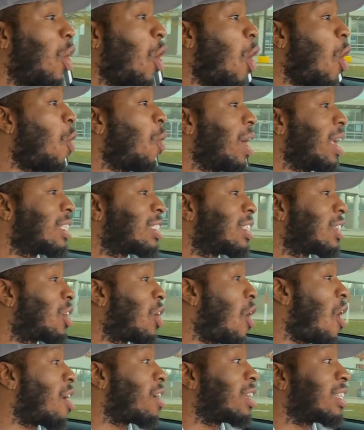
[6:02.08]
The whole
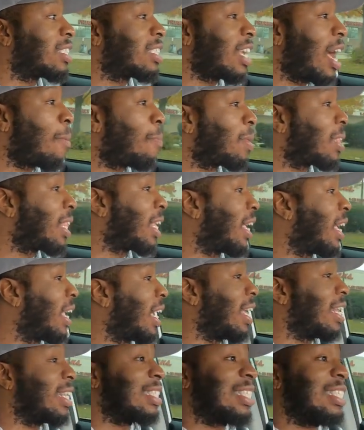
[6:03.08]
Instacart and the shopping
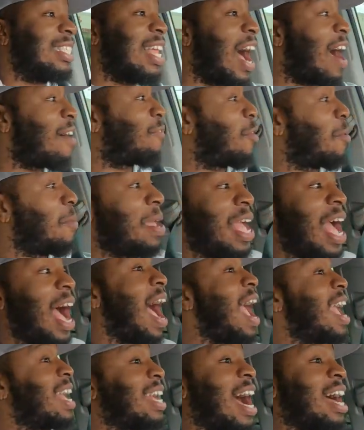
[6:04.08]
thing, it is not for me.
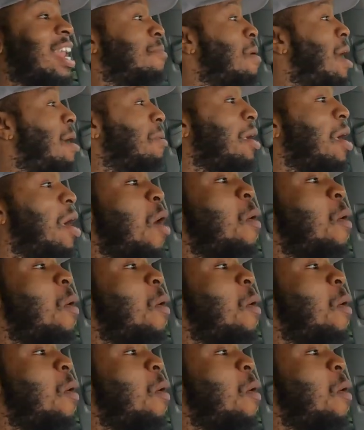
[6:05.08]
I ain't got it, baby.